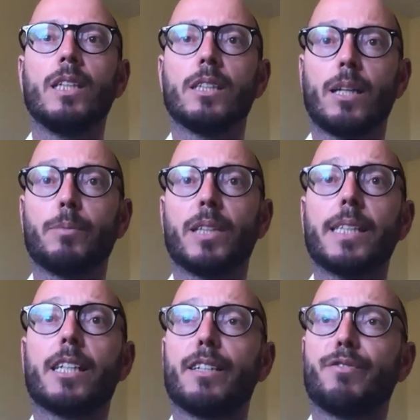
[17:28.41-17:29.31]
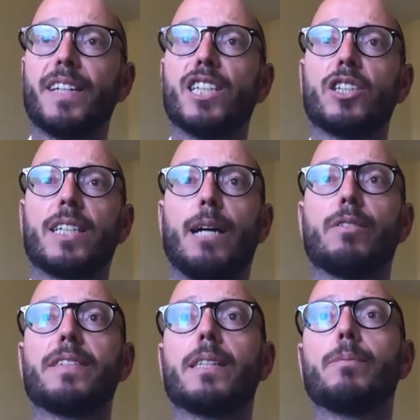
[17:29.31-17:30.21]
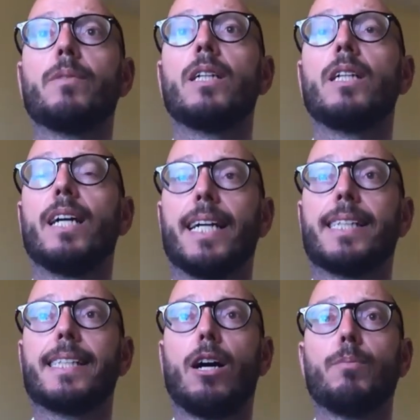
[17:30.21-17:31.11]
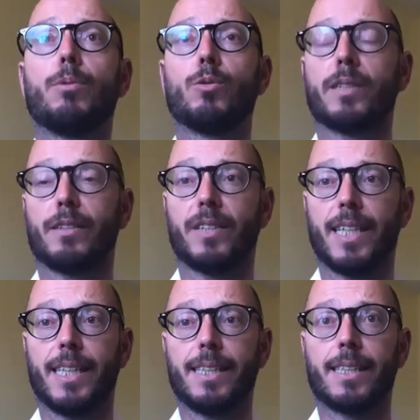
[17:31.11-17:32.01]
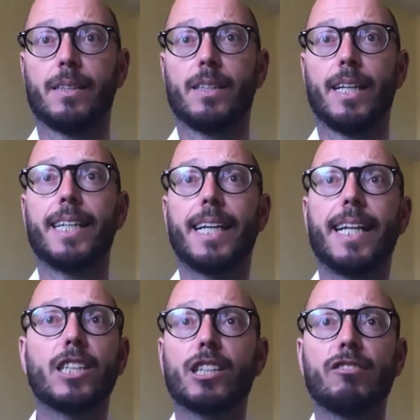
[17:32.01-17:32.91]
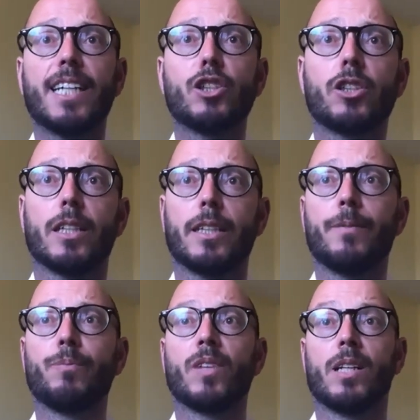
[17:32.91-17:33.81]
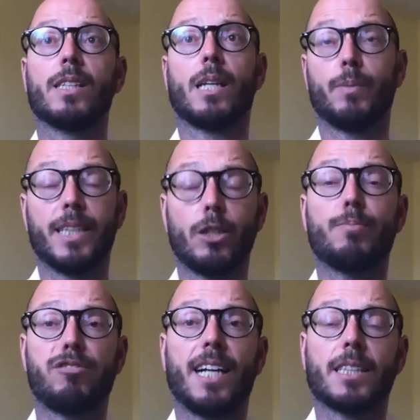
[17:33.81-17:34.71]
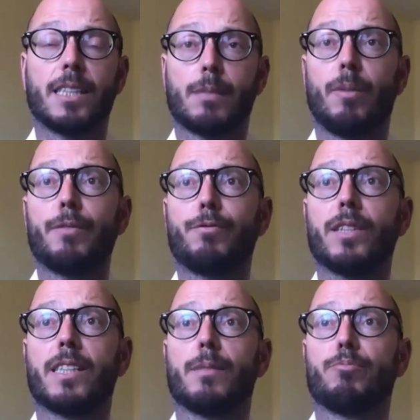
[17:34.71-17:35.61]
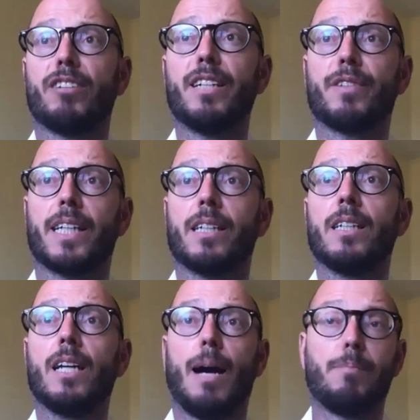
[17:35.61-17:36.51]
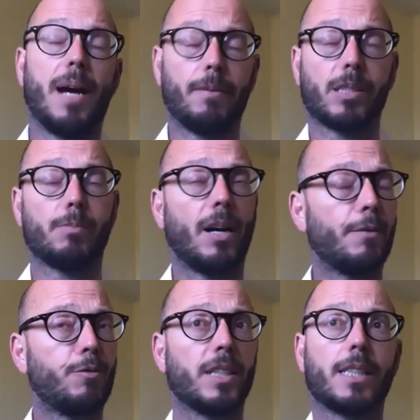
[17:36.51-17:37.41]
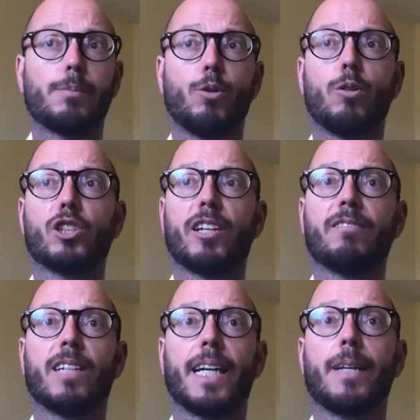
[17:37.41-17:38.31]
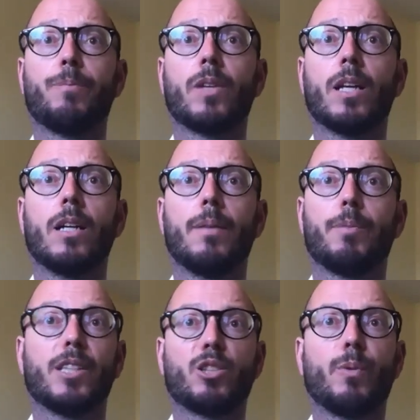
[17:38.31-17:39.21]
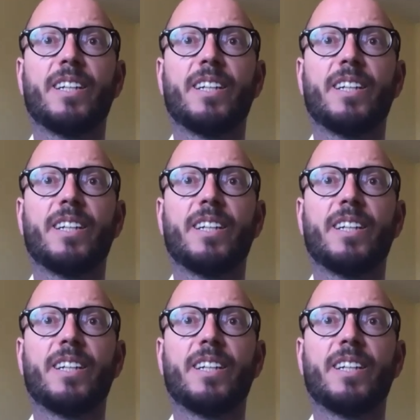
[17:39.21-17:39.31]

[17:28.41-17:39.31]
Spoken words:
So I'm just going to finish now with some examples of these. In integration, so we do practice mindfulness of breathing and perhaps mindfulness more generally, but